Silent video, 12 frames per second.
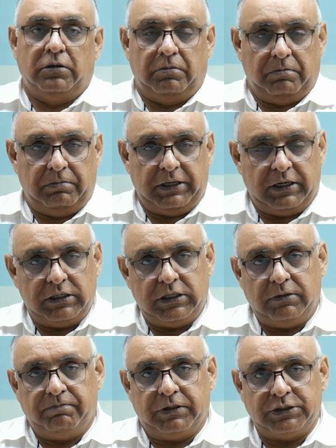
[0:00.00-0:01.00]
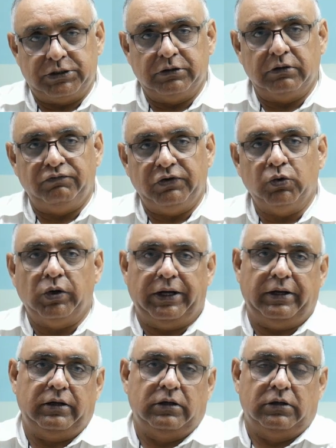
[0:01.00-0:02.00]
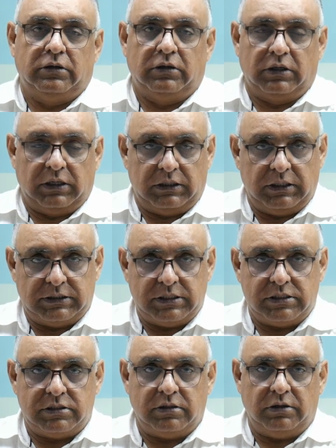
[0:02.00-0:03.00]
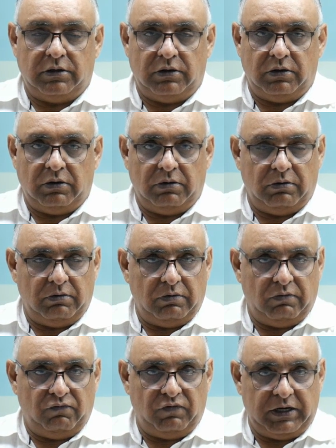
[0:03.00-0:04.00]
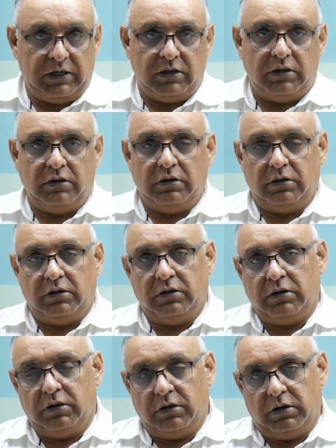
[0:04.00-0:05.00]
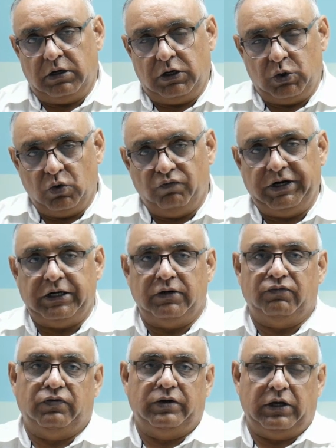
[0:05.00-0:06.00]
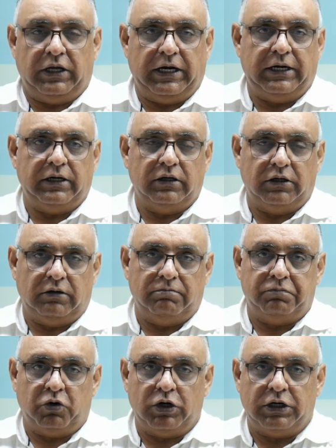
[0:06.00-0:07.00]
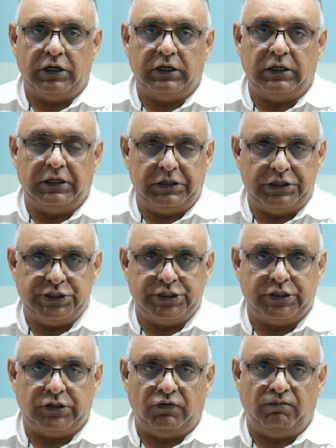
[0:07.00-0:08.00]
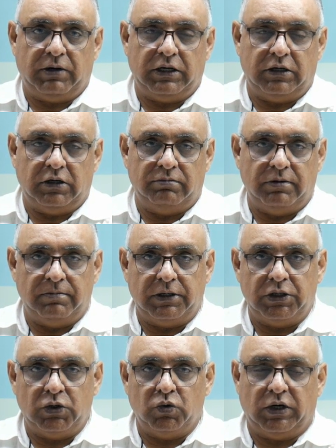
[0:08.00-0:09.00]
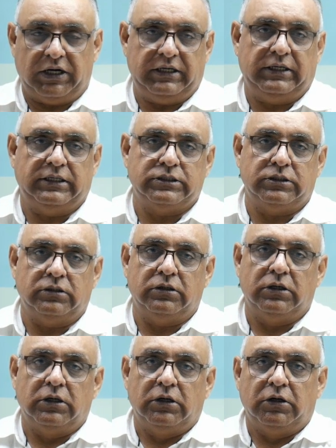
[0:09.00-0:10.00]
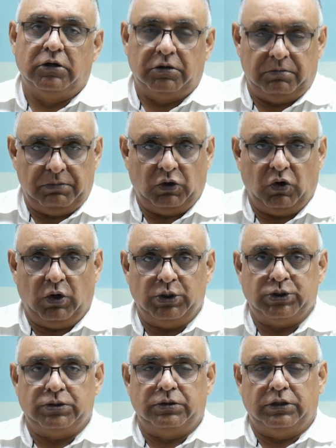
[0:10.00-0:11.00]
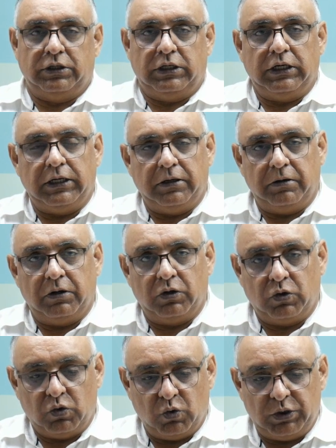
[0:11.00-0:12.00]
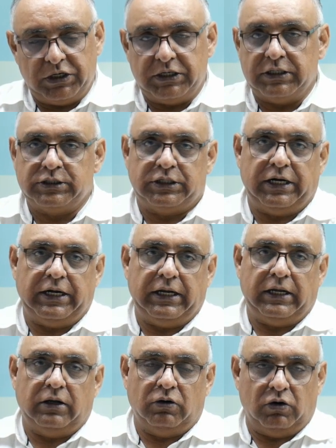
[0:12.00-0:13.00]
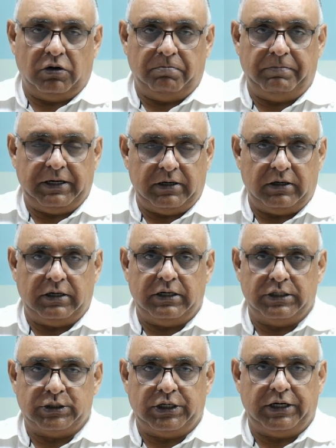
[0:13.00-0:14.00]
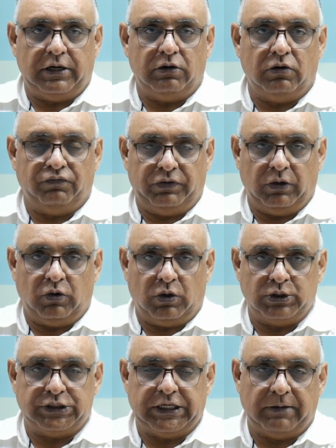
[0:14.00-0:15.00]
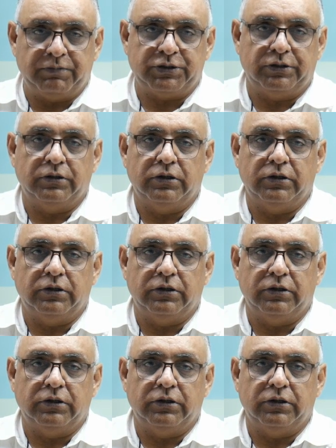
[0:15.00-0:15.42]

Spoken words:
Mera ye personal view hai ka this is a very innovative and important initiative by Abhimanyu IS because a good understanding or better understanding of the concepts